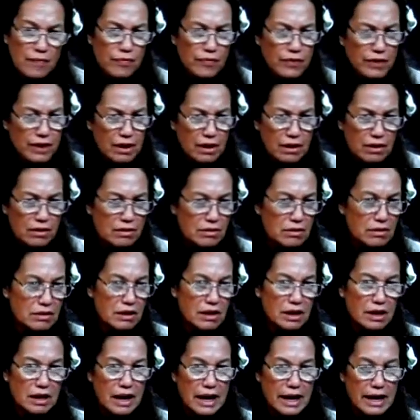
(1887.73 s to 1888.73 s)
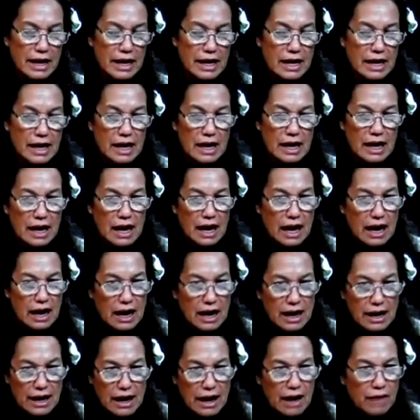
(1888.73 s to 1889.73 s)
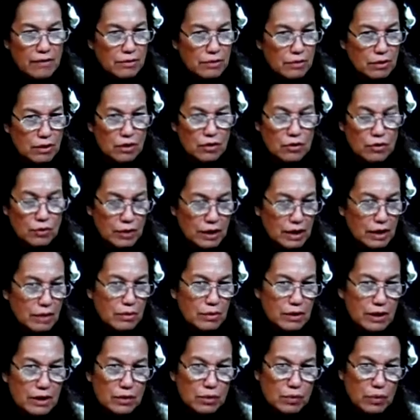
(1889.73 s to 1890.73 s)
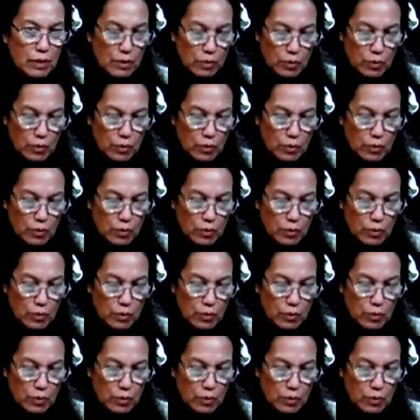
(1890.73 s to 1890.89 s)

The other thing I have to agree with,